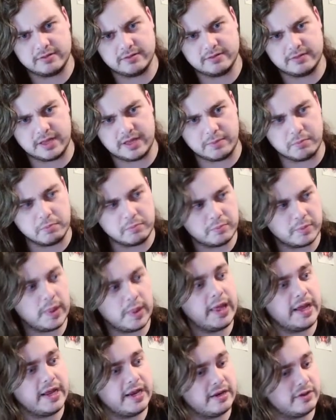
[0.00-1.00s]
their
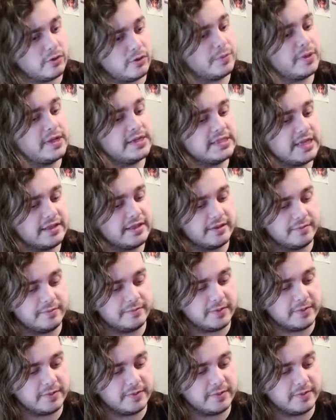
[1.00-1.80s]
play style them